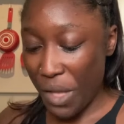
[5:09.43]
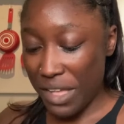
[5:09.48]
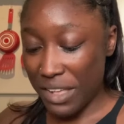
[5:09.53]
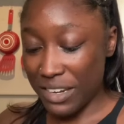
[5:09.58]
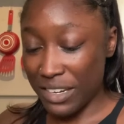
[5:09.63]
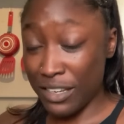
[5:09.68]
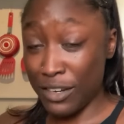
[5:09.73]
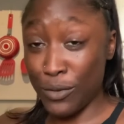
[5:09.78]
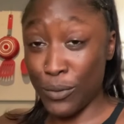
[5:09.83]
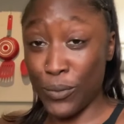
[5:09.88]

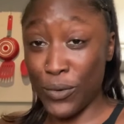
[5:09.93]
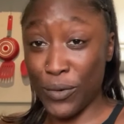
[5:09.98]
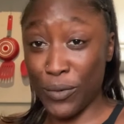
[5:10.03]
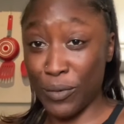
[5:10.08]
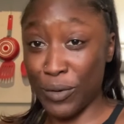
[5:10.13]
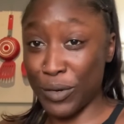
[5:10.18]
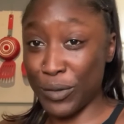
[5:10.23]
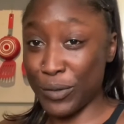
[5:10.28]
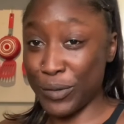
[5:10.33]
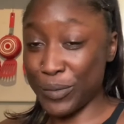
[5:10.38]
They the one
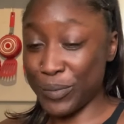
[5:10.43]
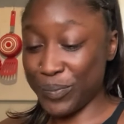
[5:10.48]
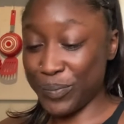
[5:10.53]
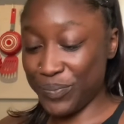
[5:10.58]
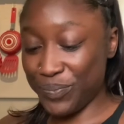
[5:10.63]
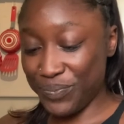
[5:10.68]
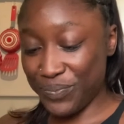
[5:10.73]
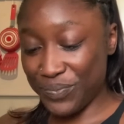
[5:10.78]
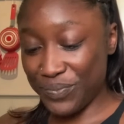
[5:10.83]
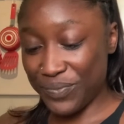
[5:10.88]
right here.
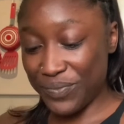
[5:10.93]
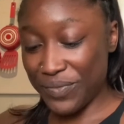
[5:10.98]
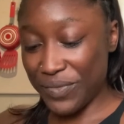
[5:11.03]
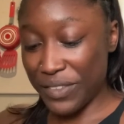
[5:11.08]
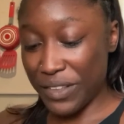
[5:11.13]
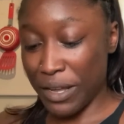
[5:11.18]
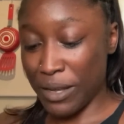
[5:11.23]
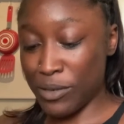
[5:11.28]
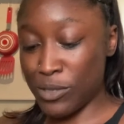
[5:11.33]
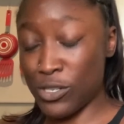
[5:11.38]

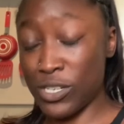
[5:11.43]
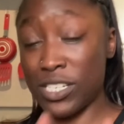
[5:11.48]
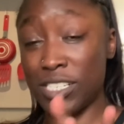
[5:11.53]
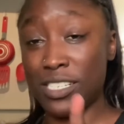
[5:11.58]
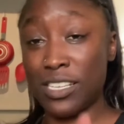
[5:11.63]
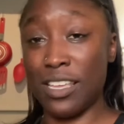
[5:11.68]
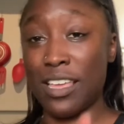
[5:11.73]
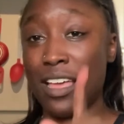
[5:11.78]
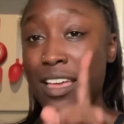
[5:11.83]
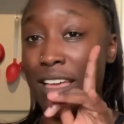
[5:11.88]
I'm trying to
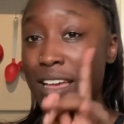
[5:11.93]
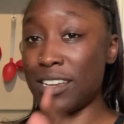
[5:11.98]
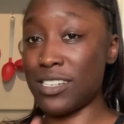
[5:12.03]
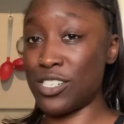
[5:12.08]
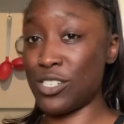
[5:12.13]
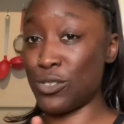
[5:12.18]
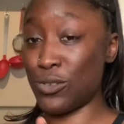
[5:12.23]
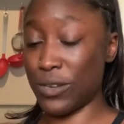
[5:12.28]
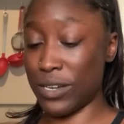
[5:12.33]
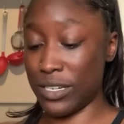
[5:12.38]
say, hey, y'all
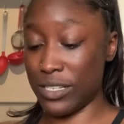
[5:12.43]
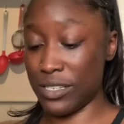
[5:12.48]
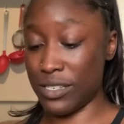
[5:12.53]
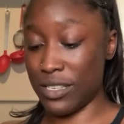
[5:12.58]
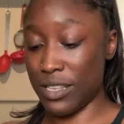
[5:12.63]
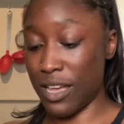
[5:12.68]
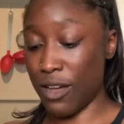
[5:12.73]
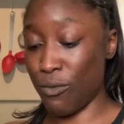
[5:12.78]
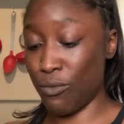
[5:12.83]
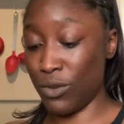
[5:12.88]
should try this.
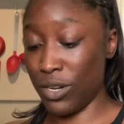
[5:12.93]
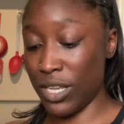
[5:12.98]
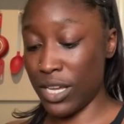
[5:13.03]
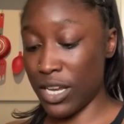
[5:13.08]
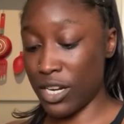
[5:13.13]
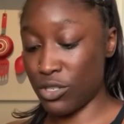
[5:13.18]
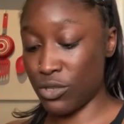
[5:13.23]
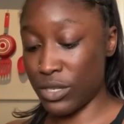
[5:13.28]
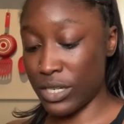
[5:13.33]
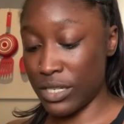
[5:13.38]
Y'all really gotta
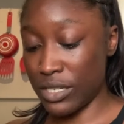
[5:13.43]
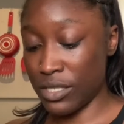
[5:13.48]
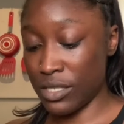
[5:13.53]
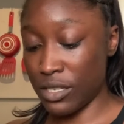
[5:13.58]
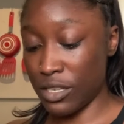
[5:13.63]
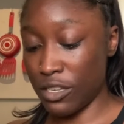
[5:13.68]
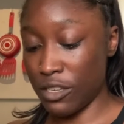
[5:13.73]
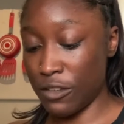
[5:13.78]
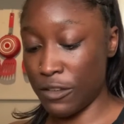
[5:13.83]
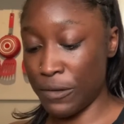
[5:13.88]
try this
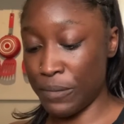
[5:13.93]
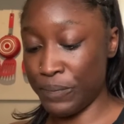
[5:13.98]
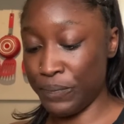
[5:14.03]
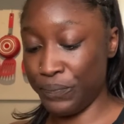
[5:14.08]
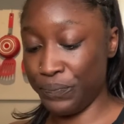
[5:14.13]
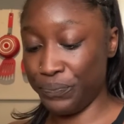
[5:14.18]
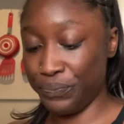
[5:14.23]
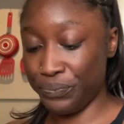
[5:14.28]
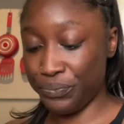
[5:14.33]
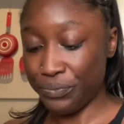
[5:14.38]

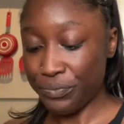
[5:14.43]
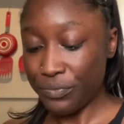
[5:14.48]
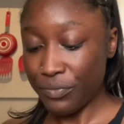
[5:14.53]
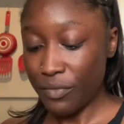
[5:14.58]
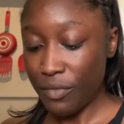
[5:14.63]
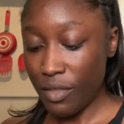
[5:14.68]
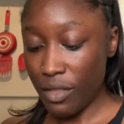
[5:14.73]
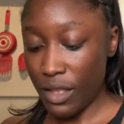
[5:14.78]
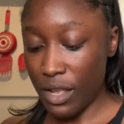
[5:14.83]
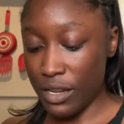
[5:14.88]

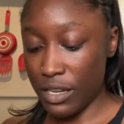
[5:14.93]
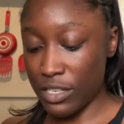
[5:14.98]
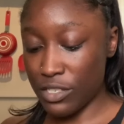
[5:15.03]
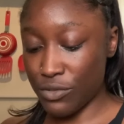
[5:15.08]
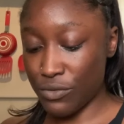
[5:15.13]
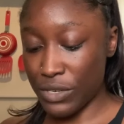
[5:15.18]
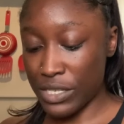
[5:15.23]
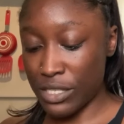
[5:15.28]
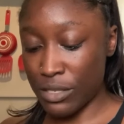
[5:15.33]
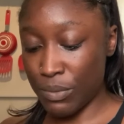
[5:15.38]
this
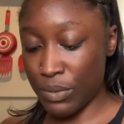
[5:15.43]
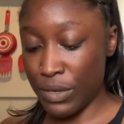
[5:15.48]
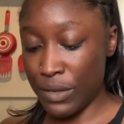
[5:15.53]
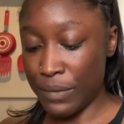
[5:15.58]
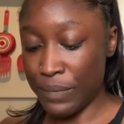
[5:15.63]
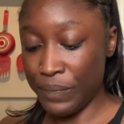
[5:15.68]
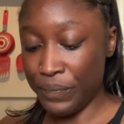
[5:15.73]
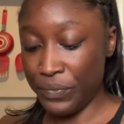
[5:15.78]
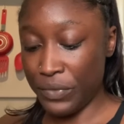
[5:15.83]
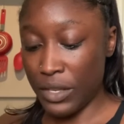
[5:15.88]
recipe.
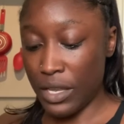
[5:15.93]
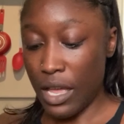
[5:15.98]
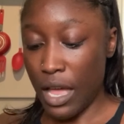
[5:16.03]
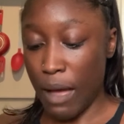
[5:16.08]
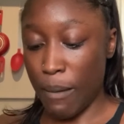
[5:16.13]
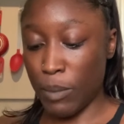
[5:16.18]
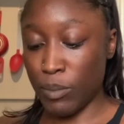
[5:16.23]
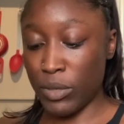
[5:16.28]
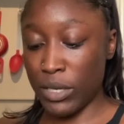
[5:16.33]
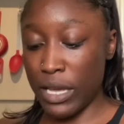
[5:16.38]

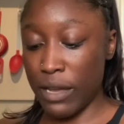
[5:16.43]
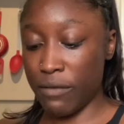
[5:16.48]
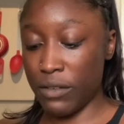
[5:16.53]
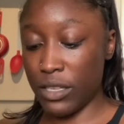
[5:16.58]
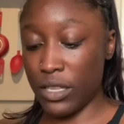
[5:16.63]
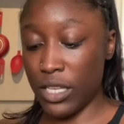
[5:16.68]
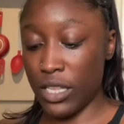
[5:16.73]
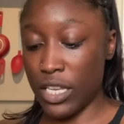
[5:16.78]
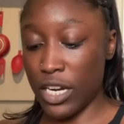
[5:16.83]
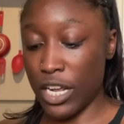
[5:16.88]
I'm gonna put
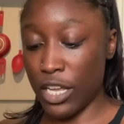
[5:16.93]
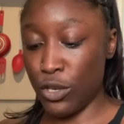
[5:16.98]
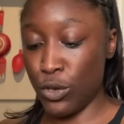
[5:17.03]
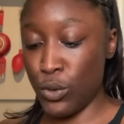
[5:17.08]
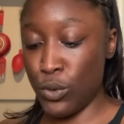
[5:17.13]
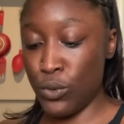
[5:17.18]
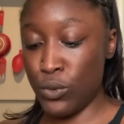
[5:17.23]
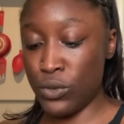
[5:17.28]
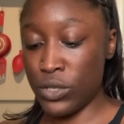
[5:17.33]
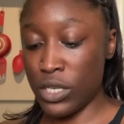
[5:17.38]
everything that I
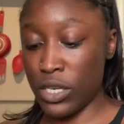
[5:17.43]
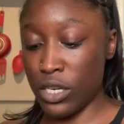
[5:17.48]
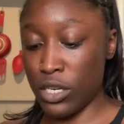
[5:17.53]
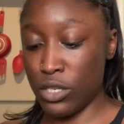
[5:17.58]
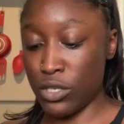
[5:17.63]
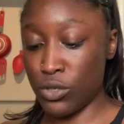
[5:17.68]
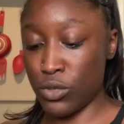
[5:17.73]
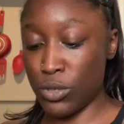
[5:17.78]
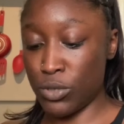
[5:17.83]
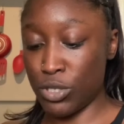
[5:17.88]
use in the
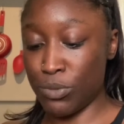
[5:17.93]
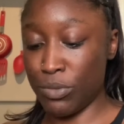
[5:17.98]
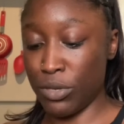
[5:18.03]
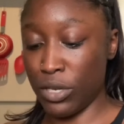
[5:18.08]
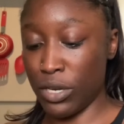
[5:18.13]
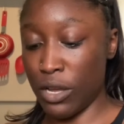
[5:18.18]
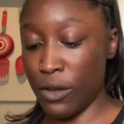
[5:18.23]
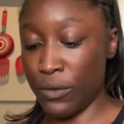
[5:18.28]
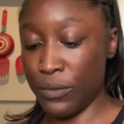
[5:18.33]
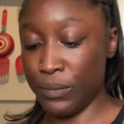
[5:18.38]
description
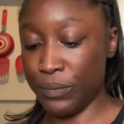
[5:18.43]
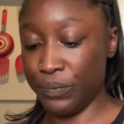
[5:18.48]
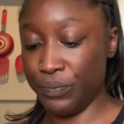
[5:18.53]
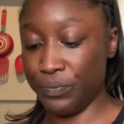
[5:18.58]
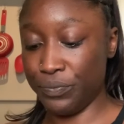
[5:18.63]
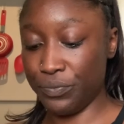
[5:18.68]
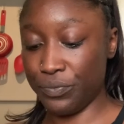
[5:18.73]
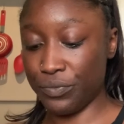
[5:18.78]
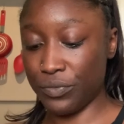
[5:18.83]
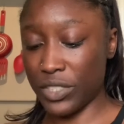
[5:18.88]
below
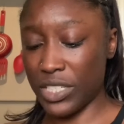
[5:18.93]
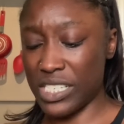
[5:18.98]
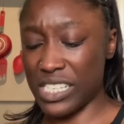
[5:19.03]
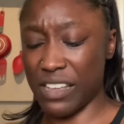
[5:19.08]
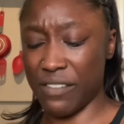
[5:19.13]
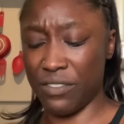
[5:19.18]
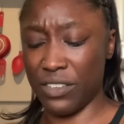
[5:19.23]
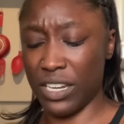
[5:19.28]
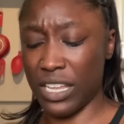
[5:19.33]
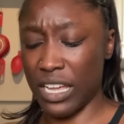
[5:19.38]
because I
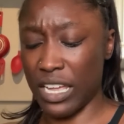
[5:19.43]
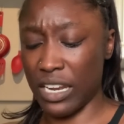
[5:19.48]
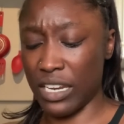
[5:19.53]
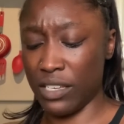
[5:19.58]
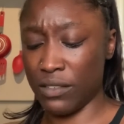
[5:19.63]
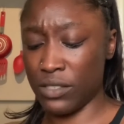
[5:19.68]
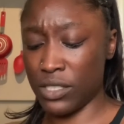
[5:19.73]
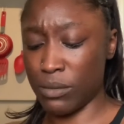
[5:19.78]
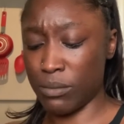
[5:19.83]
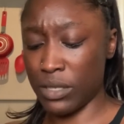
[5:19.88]
feel like I left
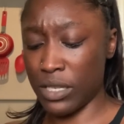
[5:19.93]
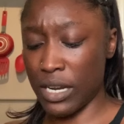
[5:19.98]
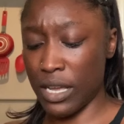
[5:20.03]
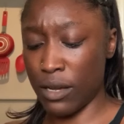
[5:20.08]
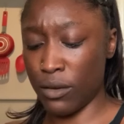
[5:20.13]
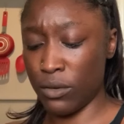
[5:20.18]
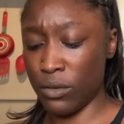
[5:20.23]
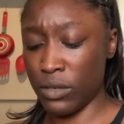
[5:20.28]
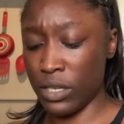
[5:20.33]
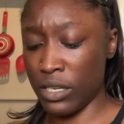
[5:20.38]
something
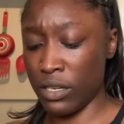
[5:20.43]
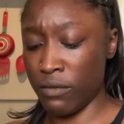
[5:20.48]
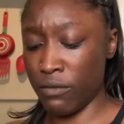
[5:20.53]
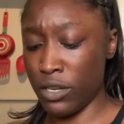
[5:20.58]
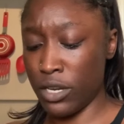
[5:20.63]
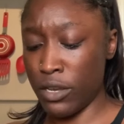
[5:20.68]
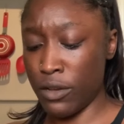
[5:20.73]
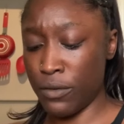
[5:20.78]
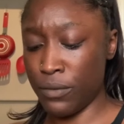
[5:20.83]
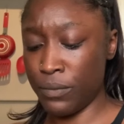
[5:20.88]
out in the
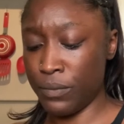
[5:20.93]
video.